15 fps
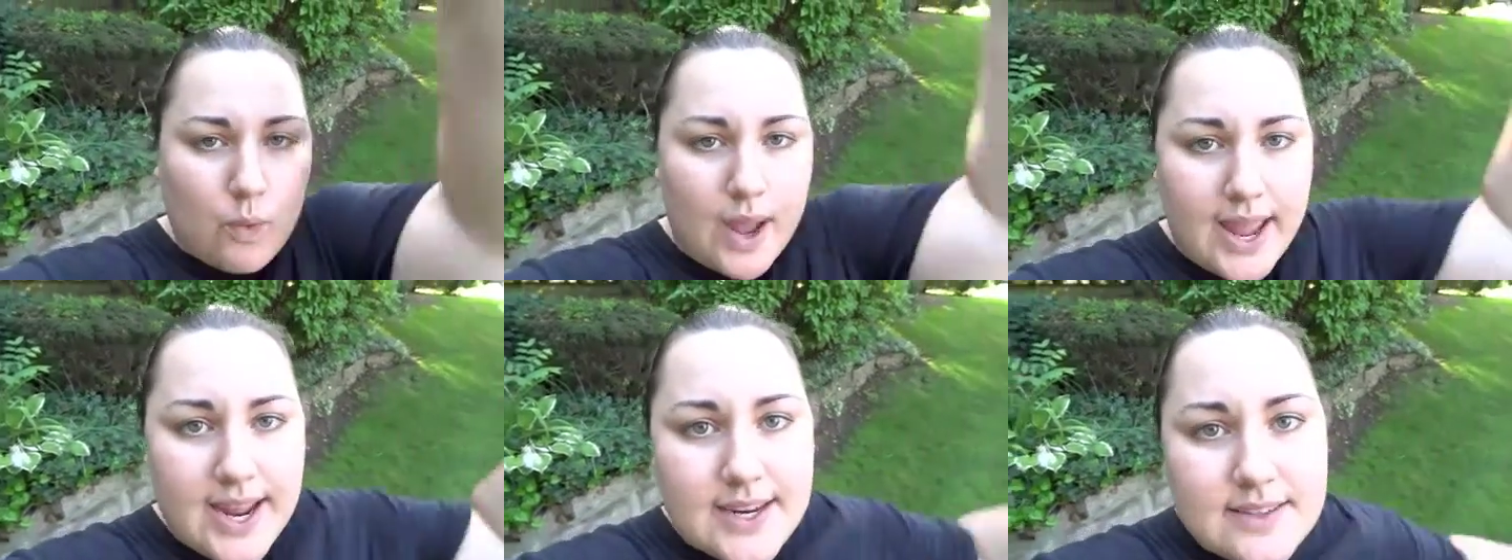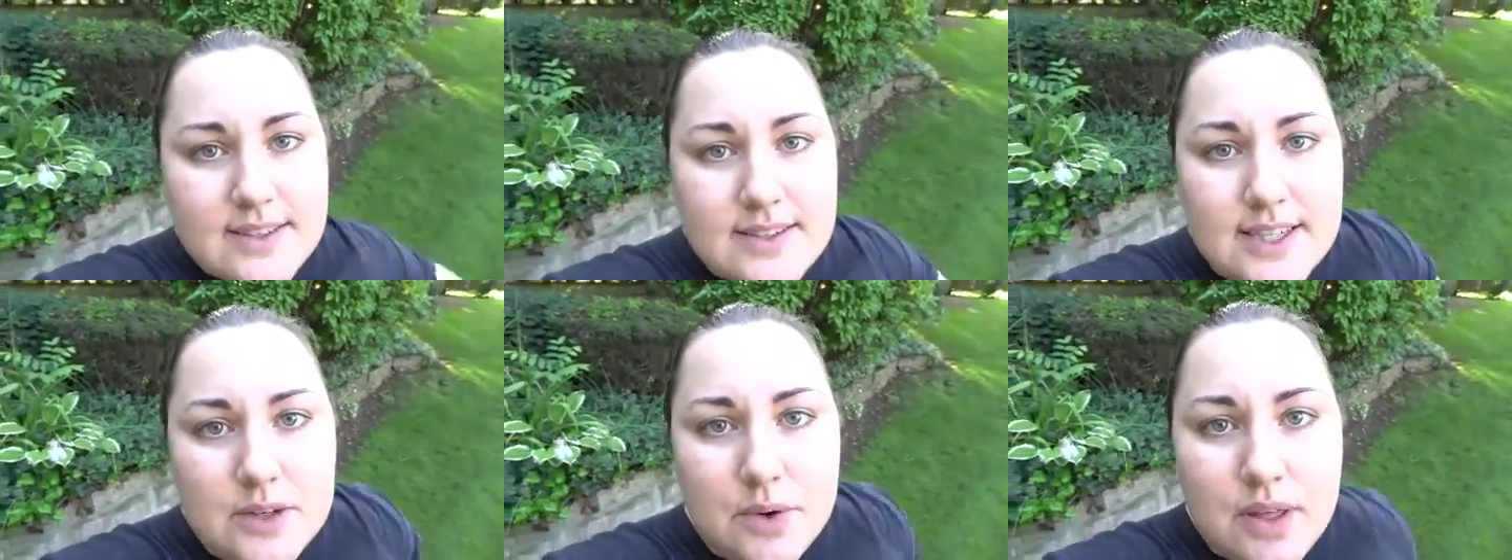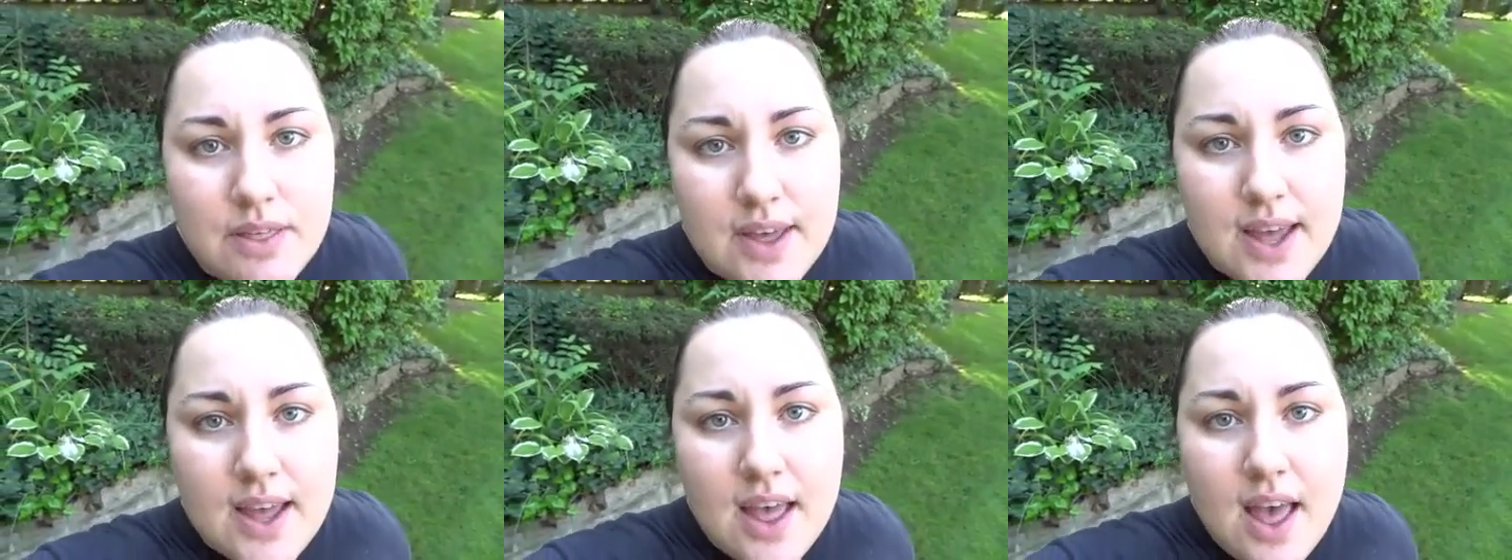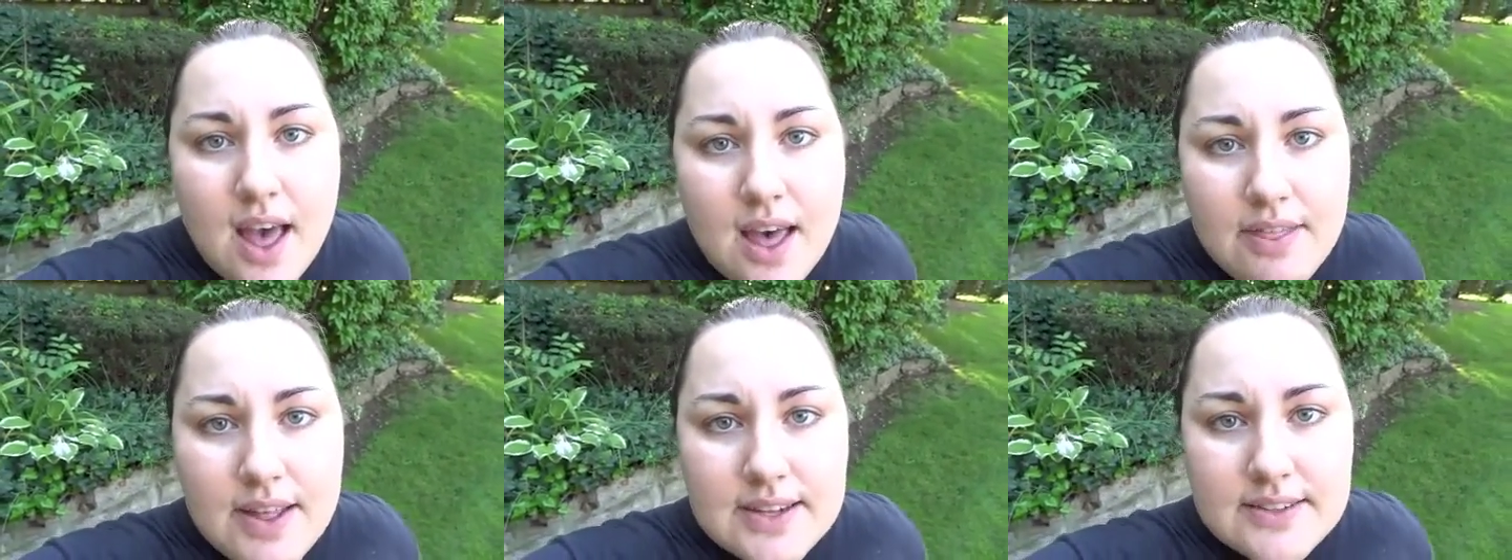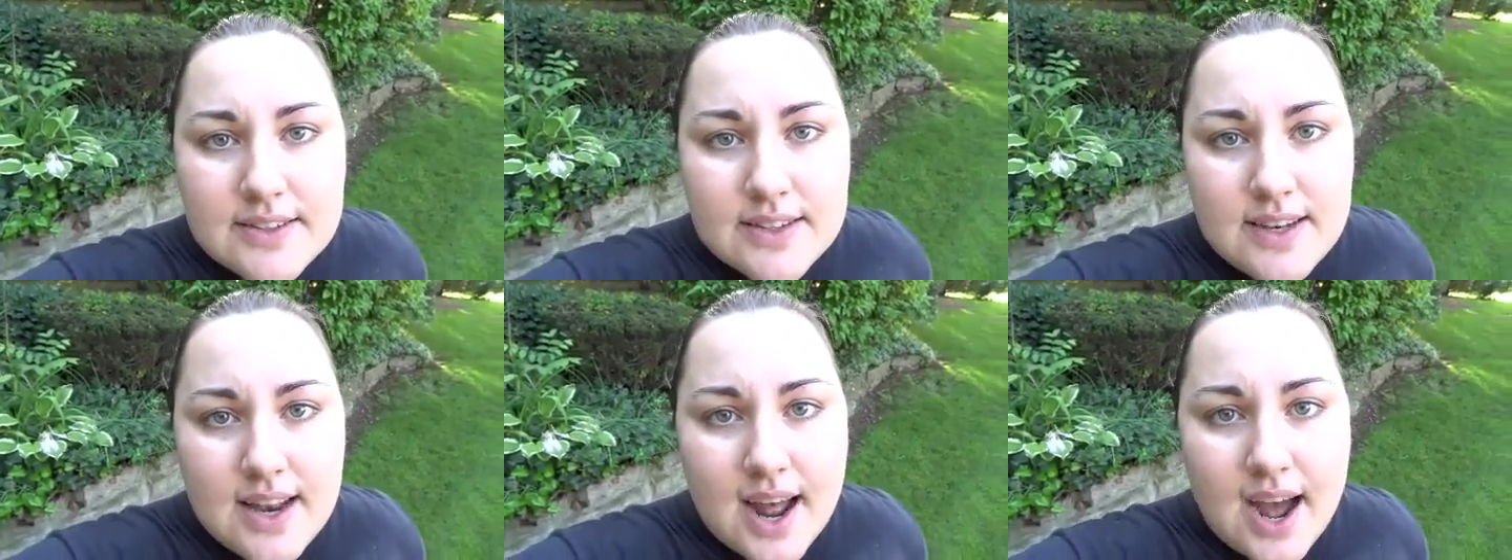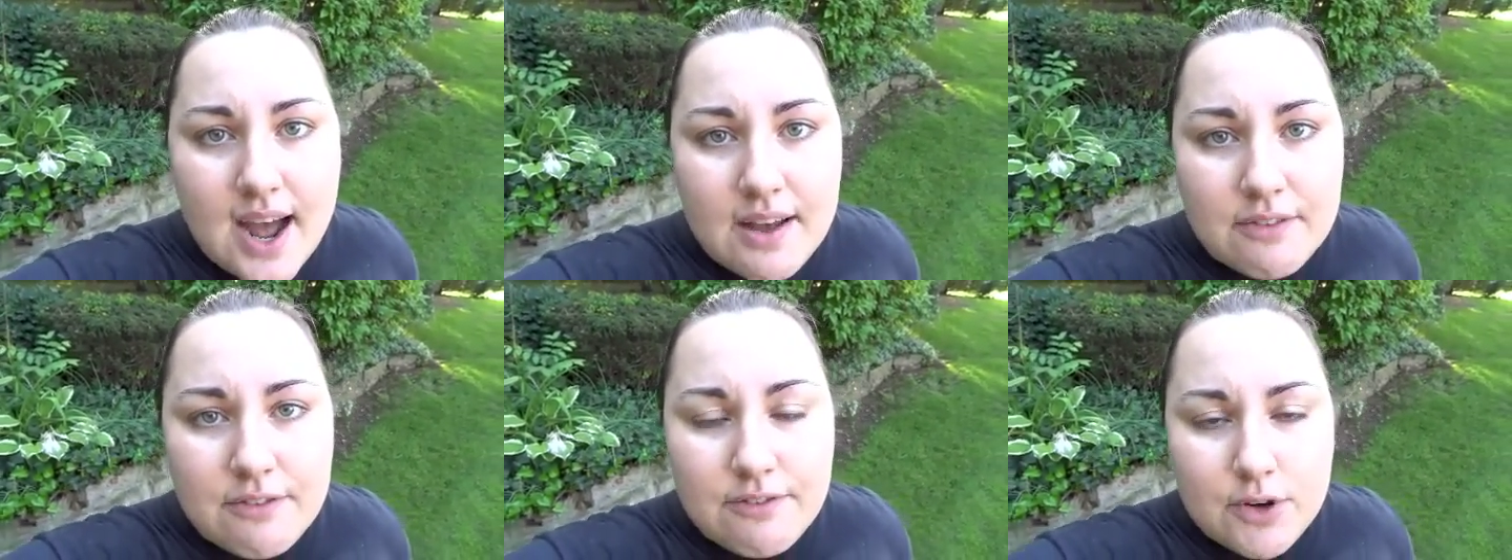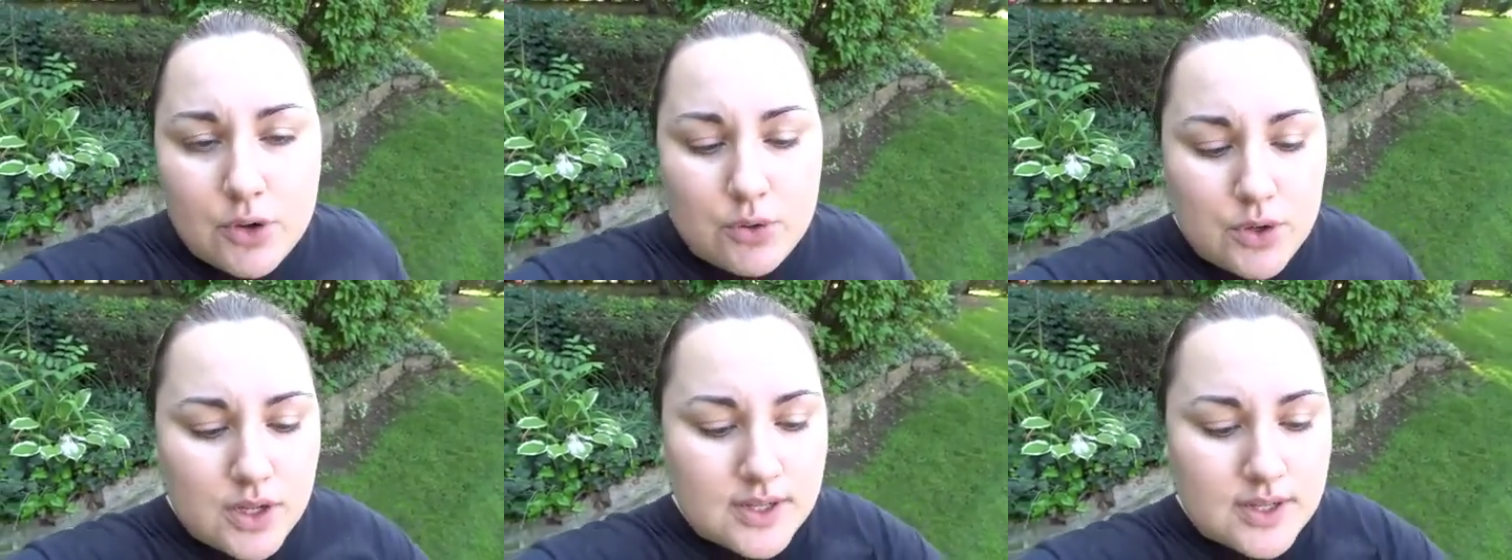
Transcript: way to deal with it that's not food.